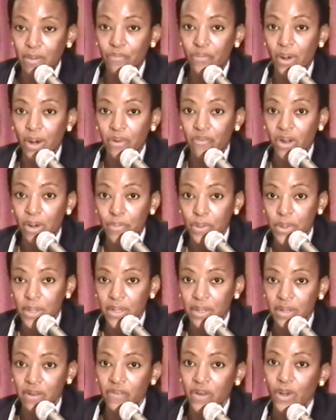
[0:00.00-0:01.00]

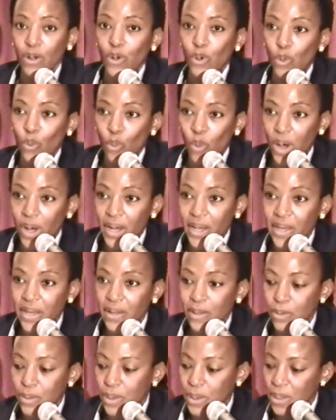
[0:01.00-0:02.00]
unrepresentative? Why
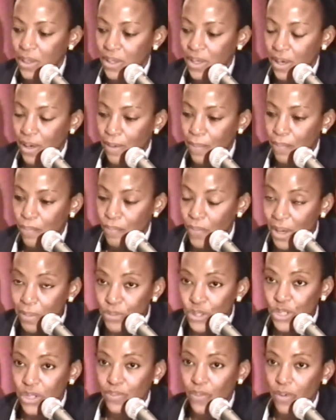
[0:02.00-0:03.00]
is the
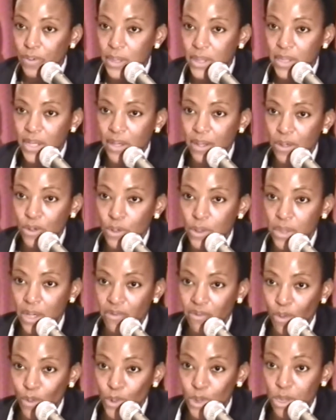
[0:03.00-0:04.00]
membership of CLO
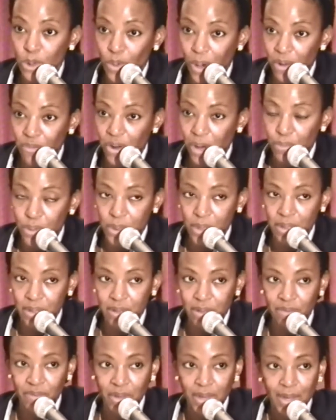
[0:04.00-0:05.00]
so
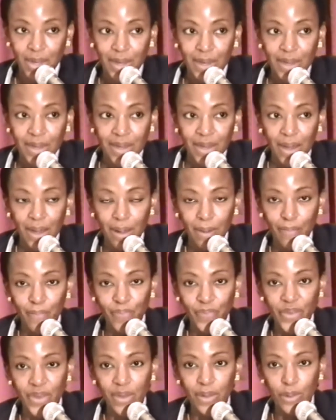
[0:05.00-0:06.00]
unrepresentative?
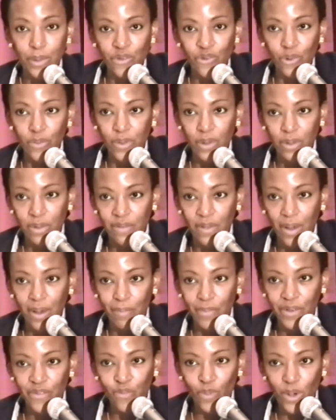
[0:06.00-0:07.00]
It's true that
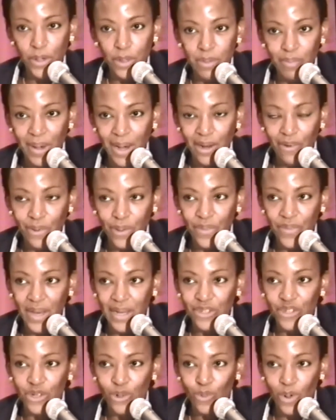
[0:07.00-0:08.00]
if one is Margaret
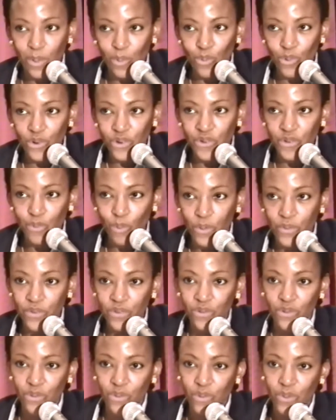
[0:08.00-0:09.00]
Thatcher, one would want
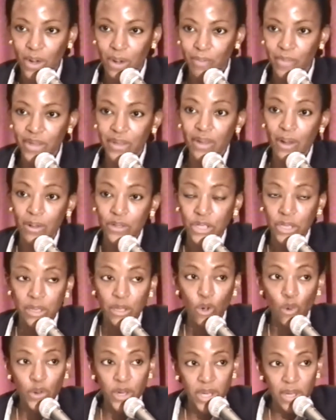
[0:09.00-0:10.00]
to indulge in
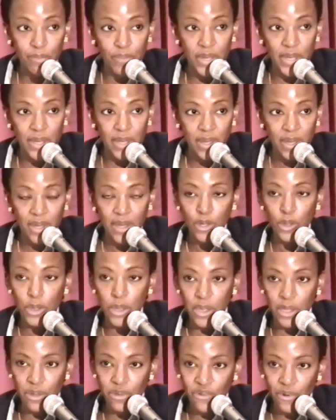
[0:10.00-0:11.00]
the Queen Bee
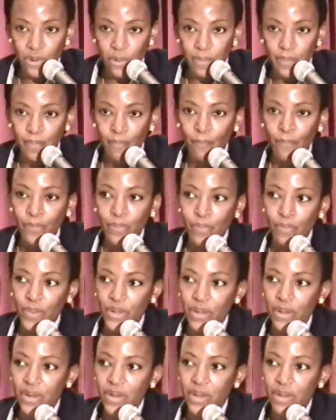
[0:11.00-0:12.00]
syndrome.
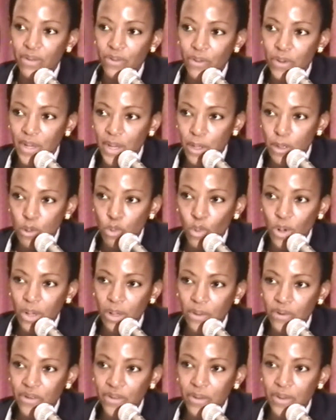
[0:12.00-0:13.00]
But in today's
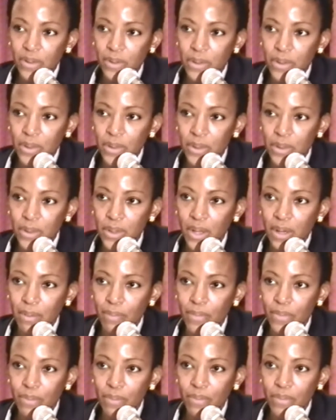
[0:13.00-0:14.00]
world,
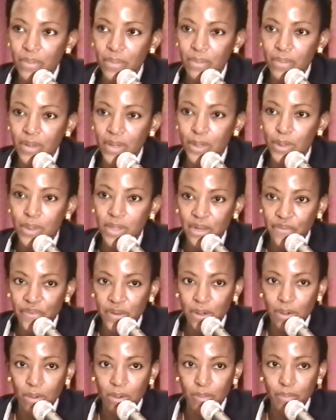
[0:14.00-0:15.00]
it's
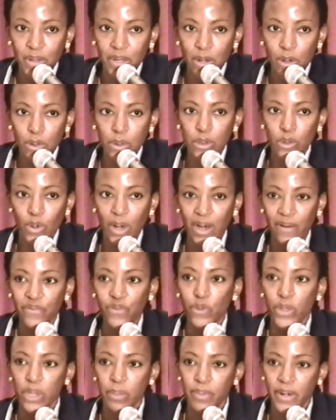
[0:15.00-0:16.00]
difficult because you have
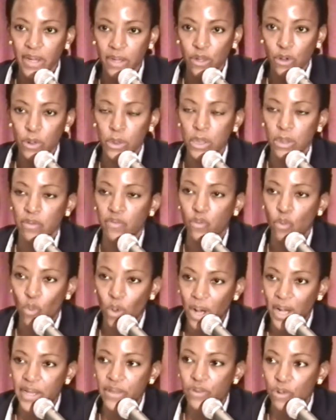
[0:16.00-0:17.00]
to explain yourself.
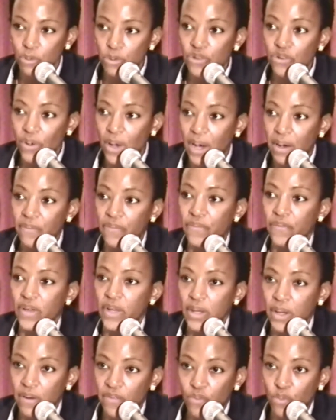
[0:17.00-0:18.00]
Why don't you have
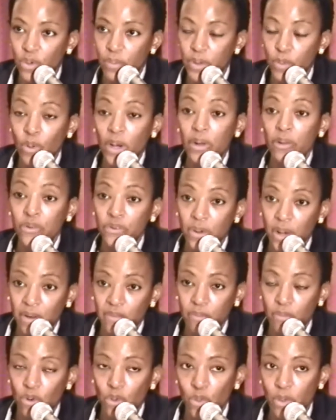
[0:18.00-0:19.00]
enough women? Why don't you
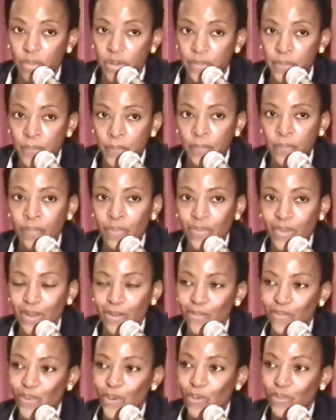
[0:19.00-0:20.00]
have more women
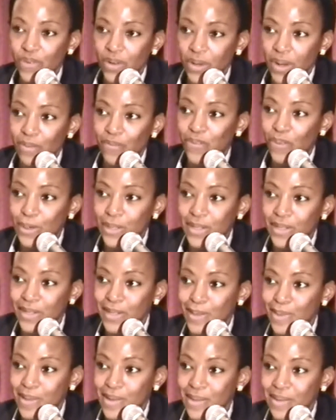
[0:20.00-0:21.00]
involved? And
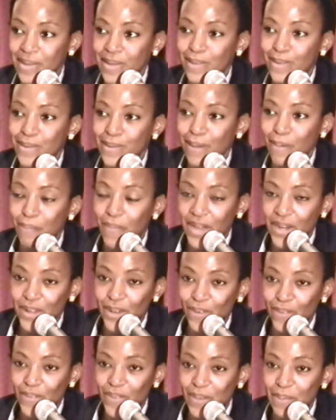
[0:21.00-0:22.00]
unfortunately, as I said,
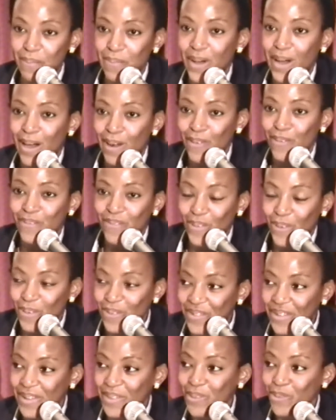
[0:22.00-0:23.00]
many of them are
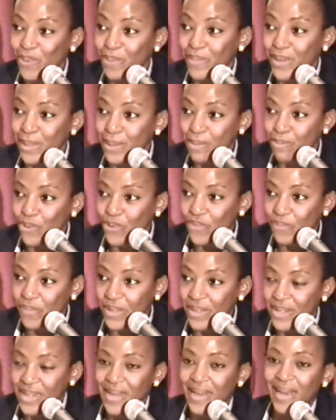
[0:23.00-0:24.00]
involved in the women's
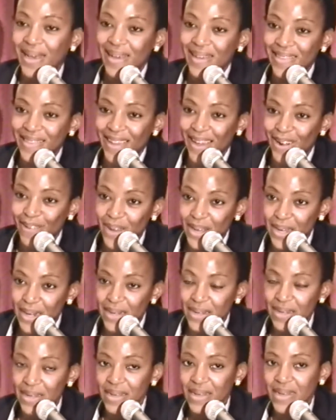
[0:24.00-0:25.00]
movement
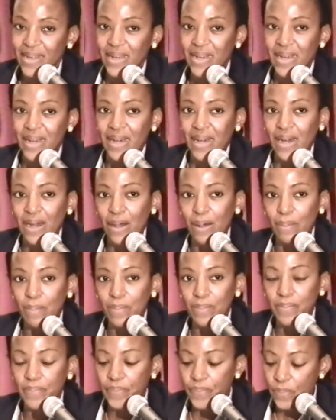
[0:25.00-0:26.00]
directly.
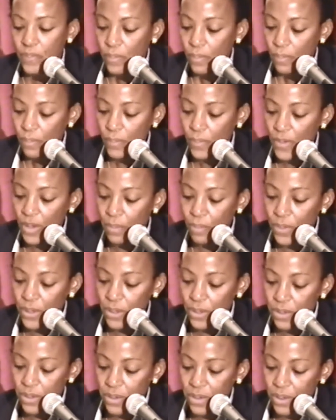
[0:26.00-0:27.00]
But